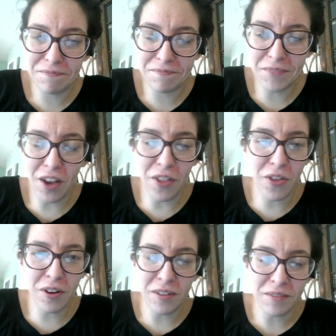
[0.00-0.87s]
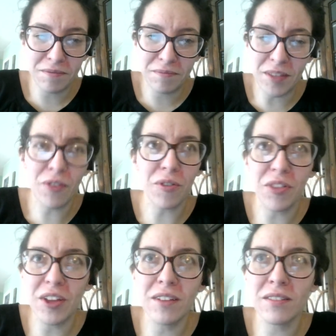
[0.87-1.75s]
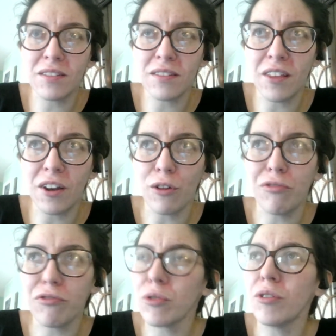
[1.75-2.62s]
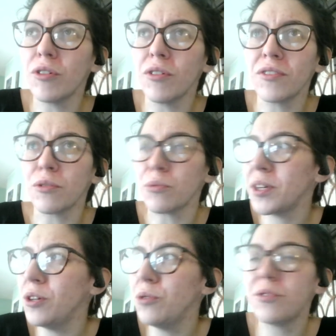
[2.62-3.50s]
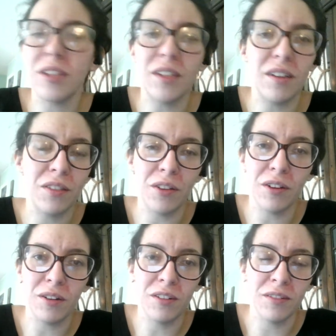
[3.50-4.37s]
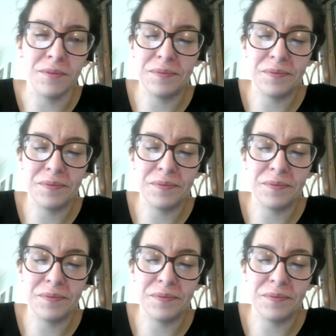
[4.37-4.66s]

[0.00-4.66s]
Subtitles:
the other things that are frugal, the reusing, the